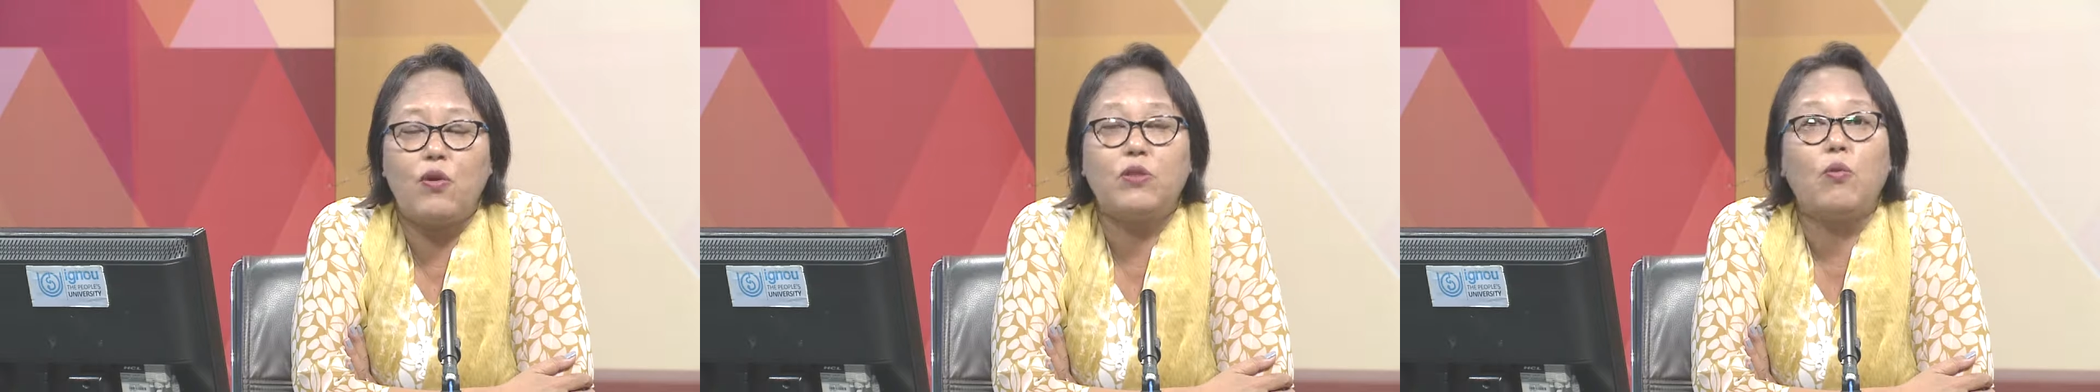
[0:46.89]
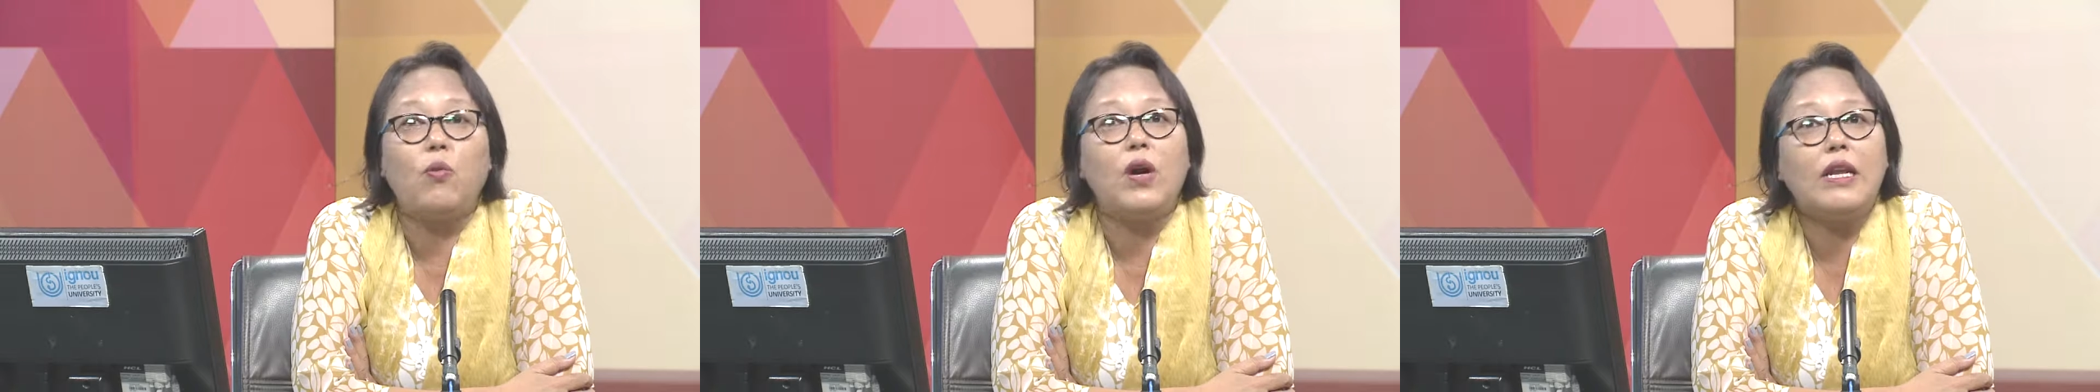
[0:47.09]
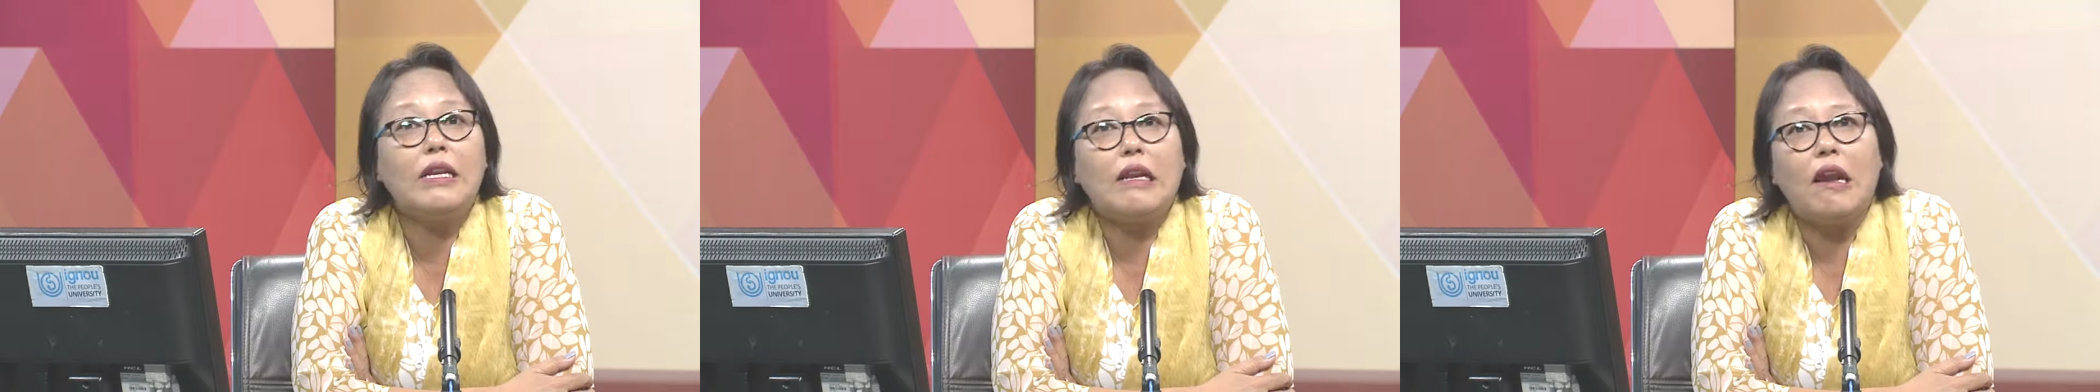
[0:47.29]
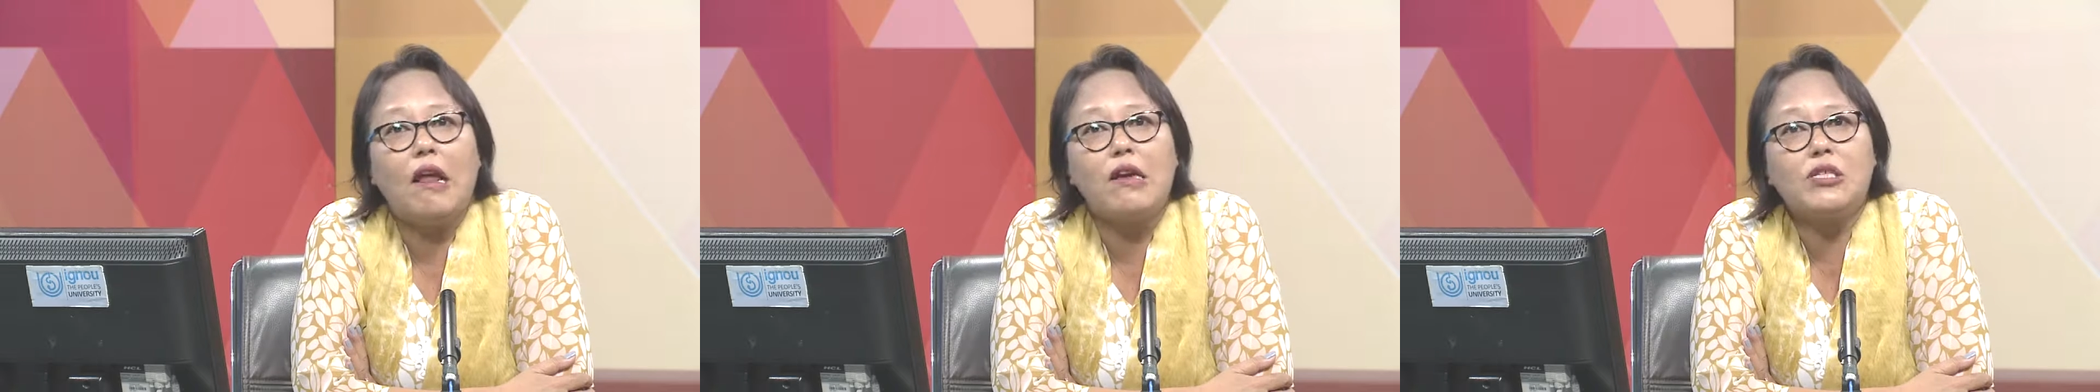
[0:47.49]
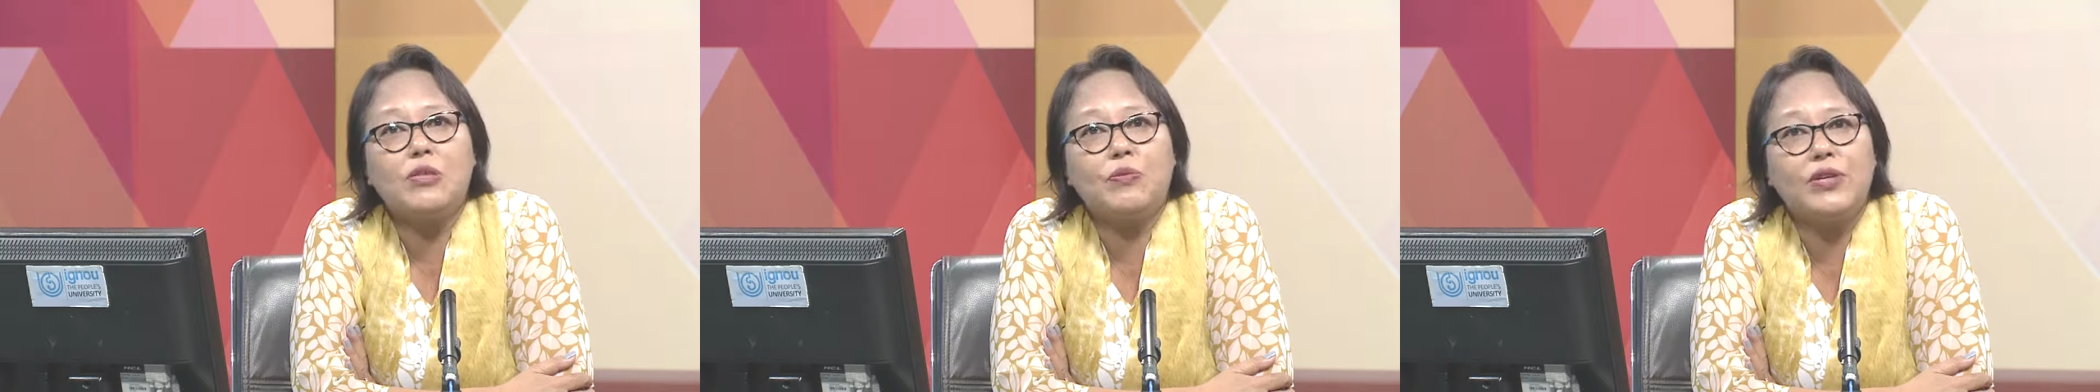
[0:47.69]
with world
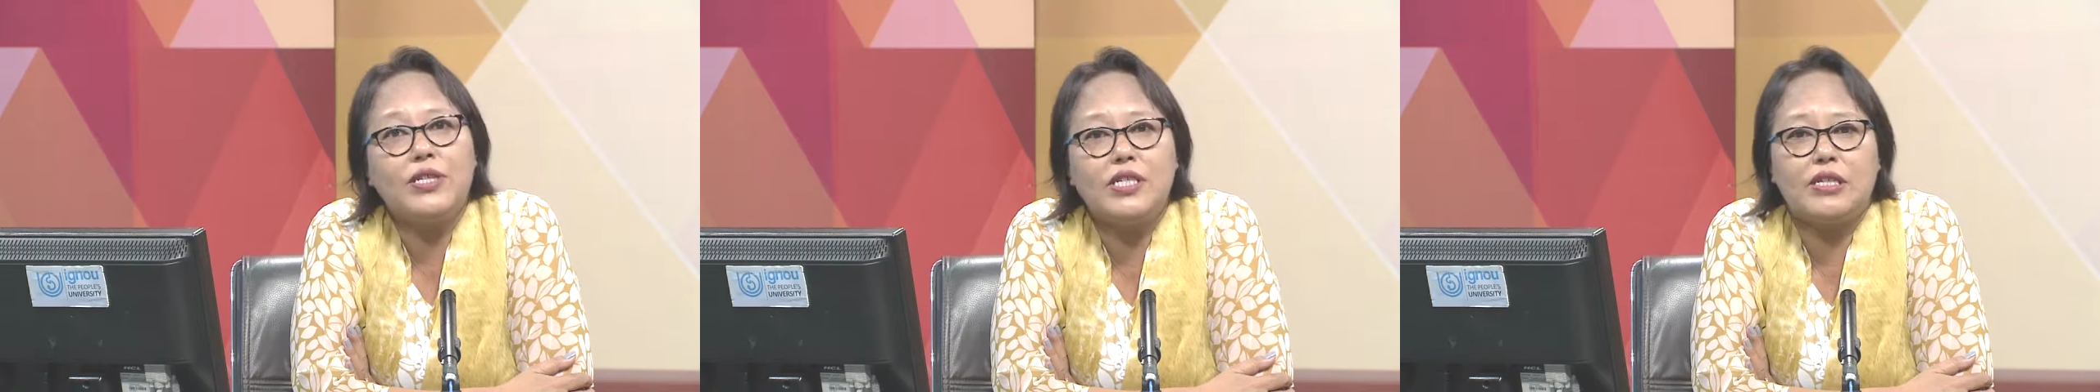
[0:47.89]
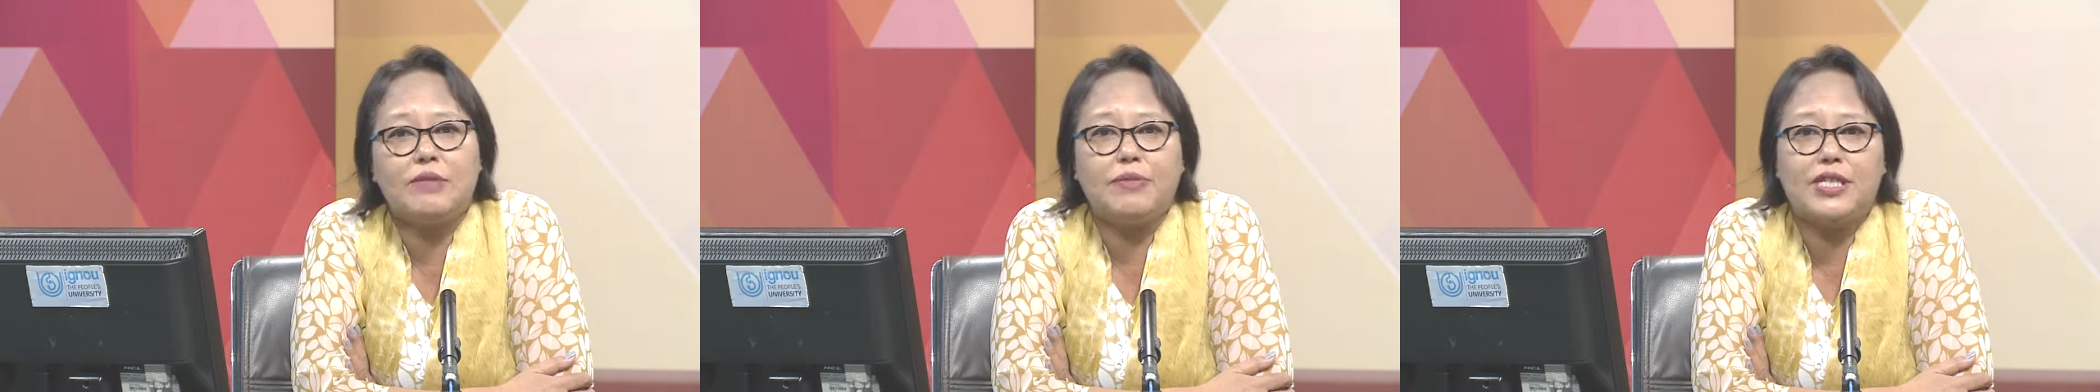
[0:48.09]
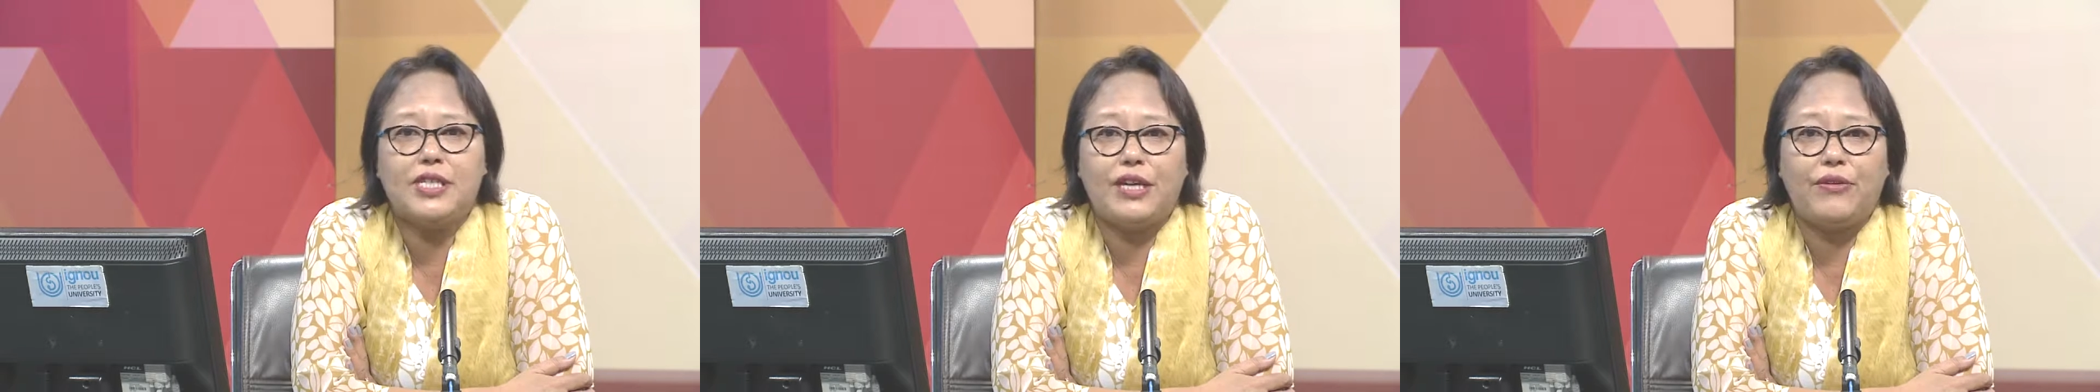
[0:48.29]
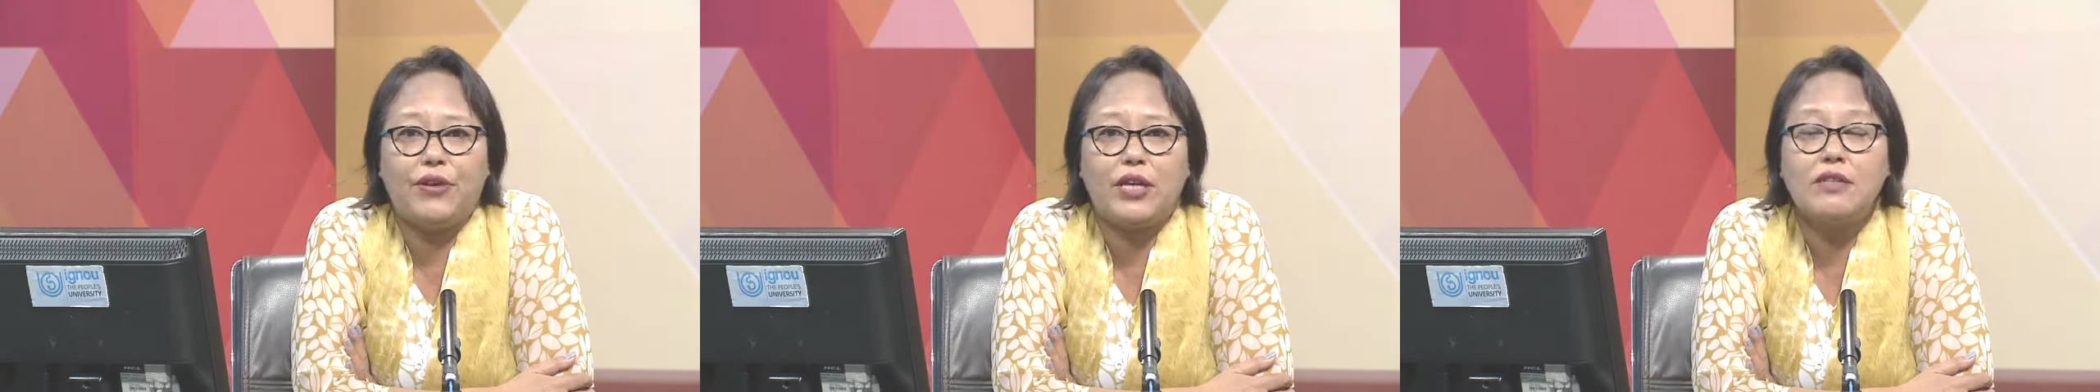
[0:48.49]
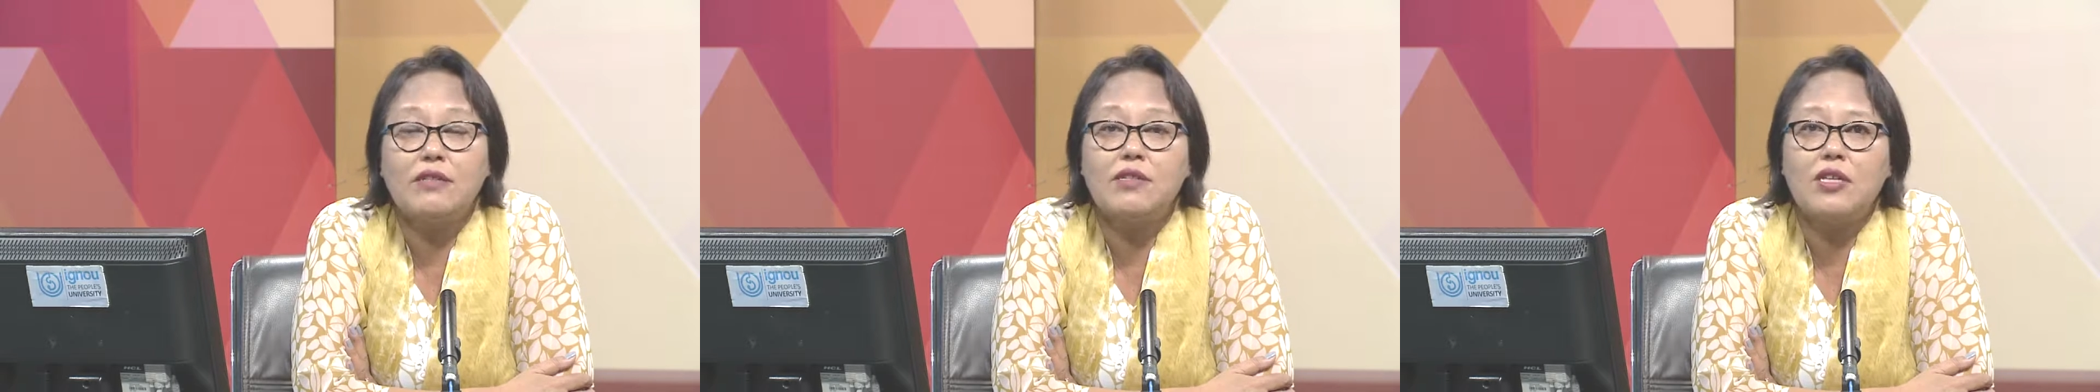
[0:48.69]
class printed
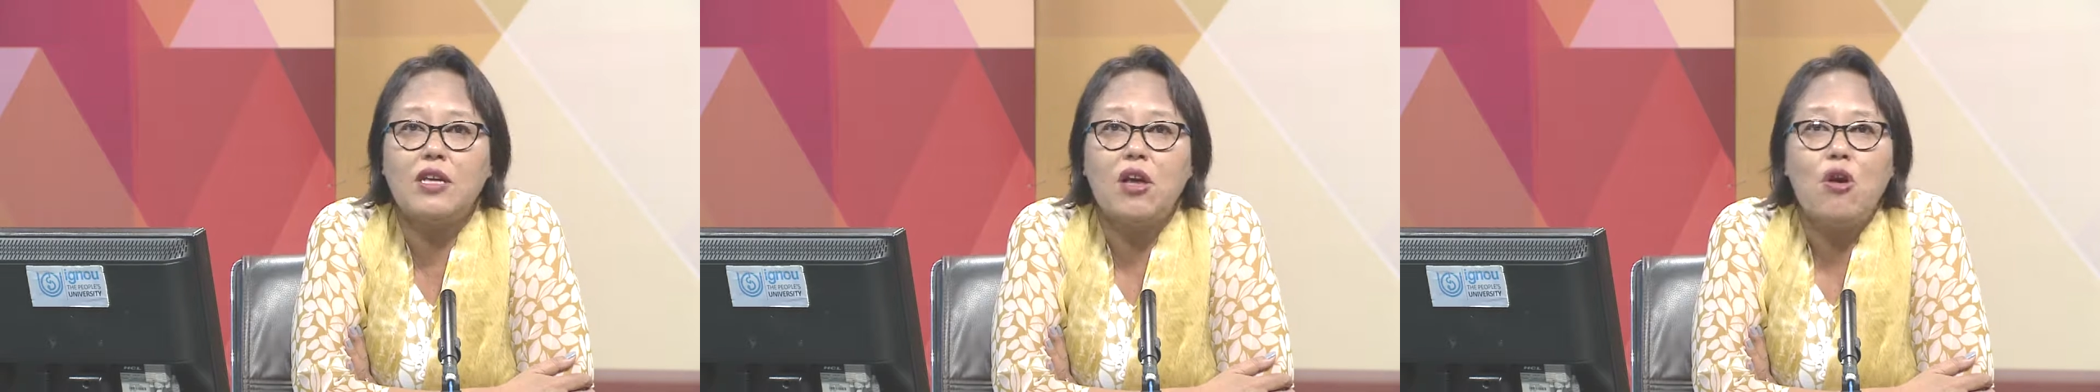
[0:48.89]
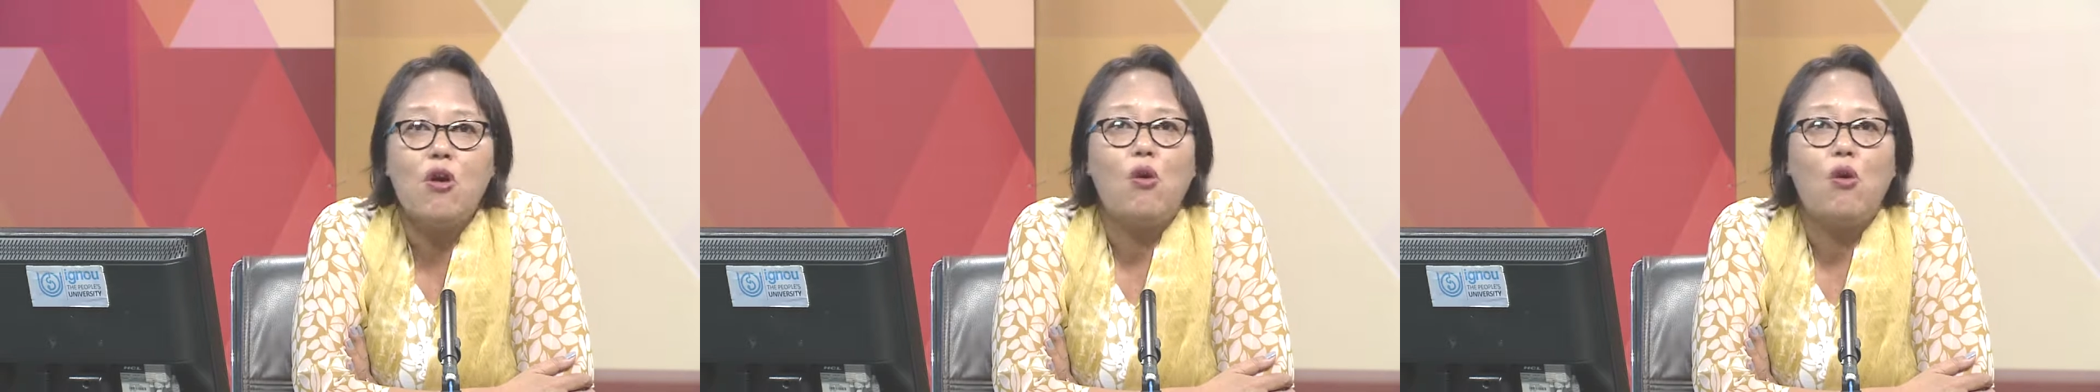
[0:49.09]
materials,